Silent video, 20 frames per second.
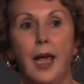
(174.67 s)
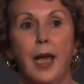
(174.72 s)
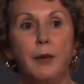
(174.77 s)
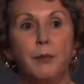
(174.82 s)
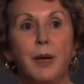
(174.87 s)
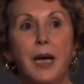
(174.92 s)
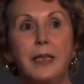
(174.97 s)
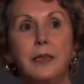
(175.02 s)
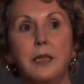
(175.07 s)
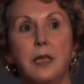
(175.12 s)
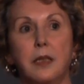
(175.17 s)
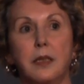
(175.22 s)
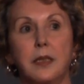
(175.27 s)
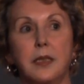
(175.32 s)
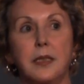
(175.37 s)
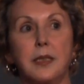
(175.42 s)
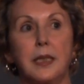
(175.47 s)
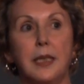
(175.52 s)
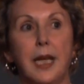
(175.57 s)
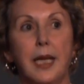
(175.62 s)
And my daughter
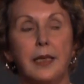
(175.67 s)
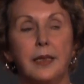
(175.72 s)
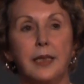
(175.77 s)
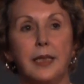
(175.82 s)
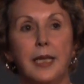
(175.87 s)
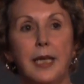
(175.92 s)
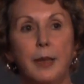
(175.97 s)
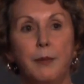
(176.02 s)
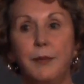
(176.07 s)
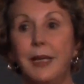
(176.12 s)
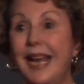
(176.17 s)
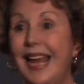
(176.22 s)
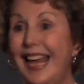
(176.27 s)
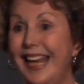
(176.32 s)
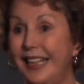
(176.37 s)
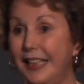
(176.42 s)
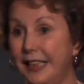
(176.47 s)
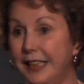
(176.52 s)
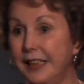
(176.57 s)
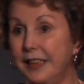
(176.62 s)
doesn't like the name
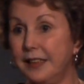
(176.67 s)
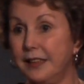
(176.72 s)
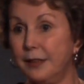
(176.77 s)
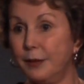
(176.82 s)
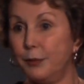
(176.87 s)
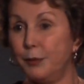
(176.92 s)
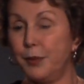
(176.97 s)
Nana